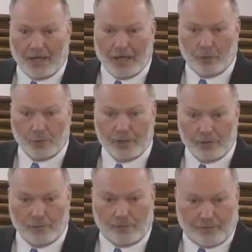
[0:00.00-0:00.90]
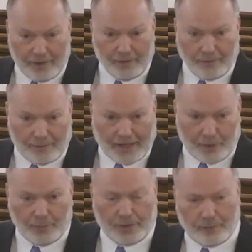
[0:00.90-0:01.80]
And when you feel
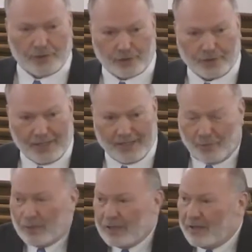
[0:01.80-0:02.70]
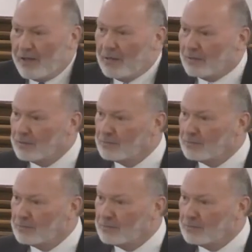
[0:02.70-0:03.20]
that, when you understand that, what do you do?